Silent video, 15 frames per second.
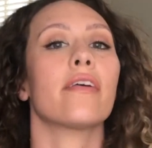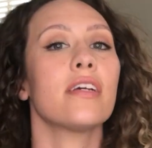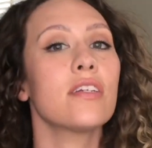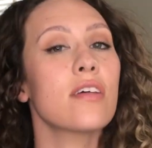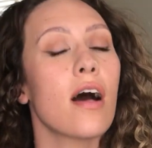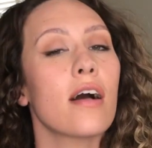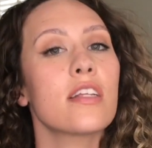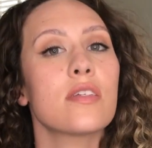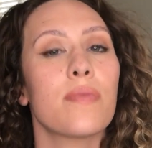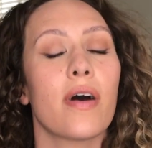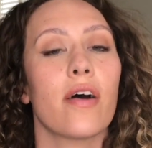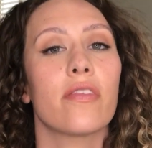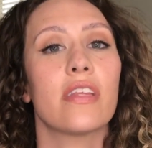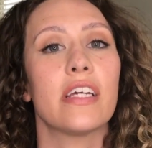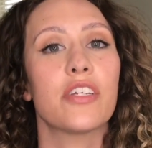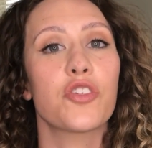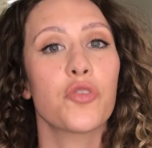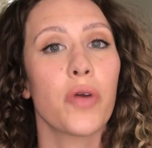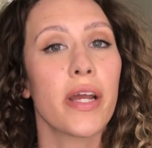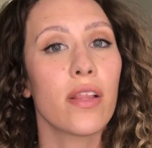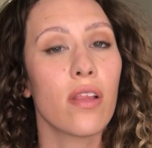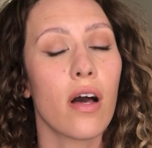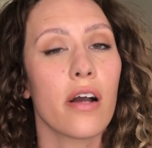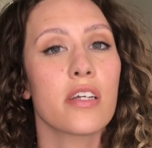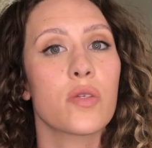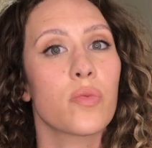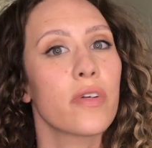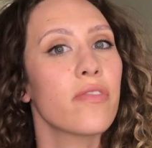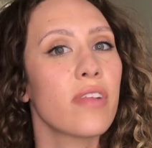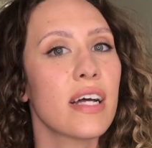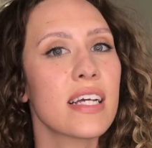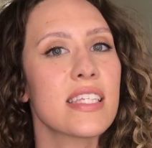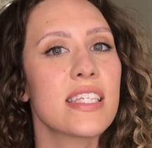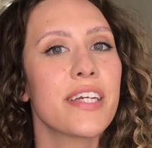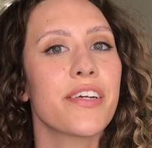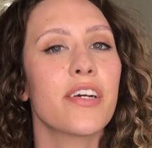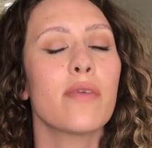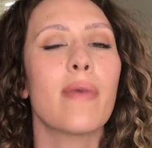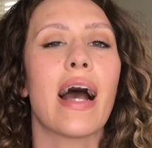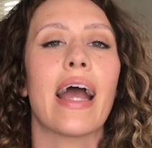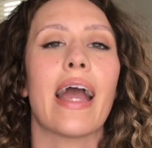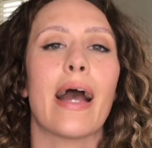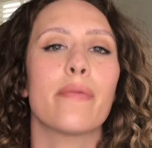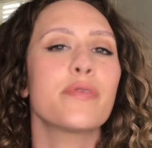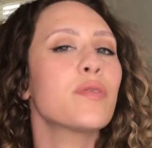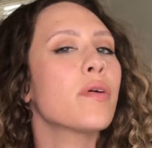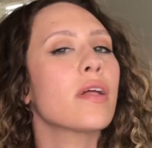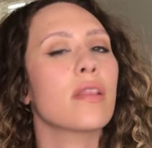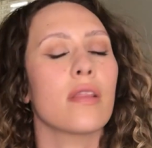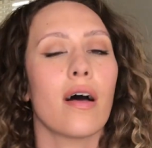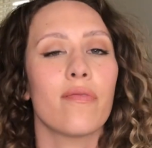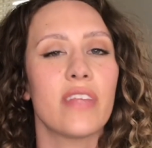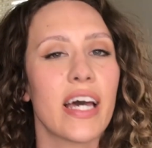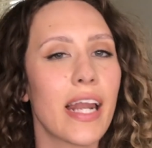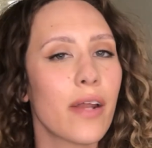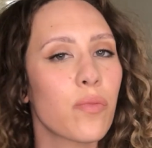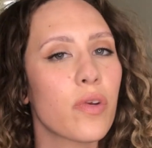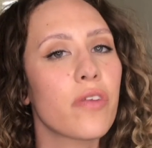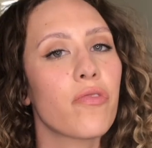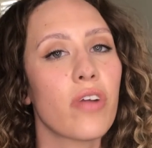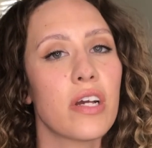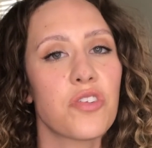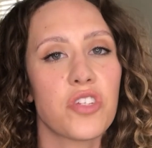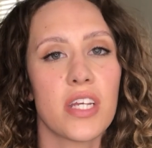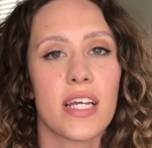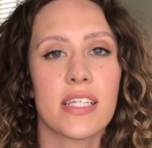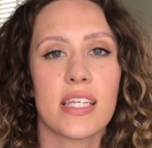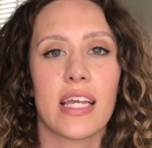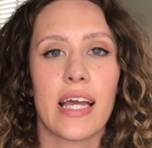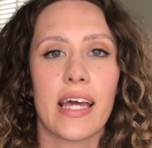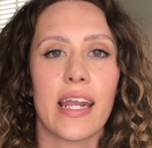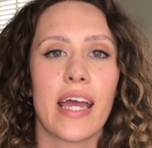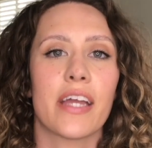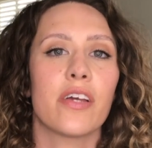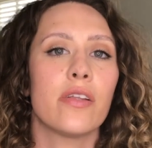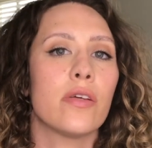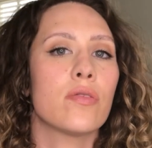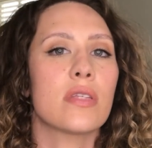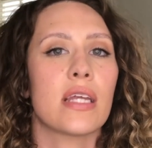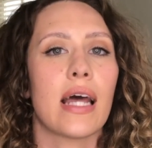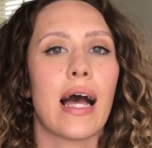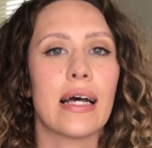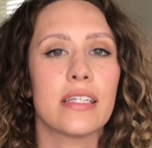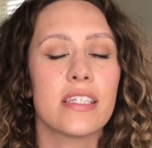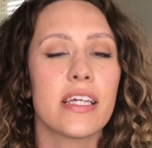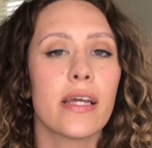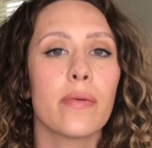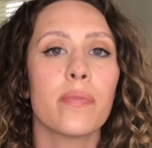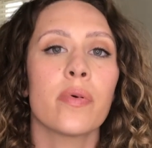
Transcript: talked about the Trey Lux Reflex Serum. I absolutely love that on refresh days. Again, I can use it on damp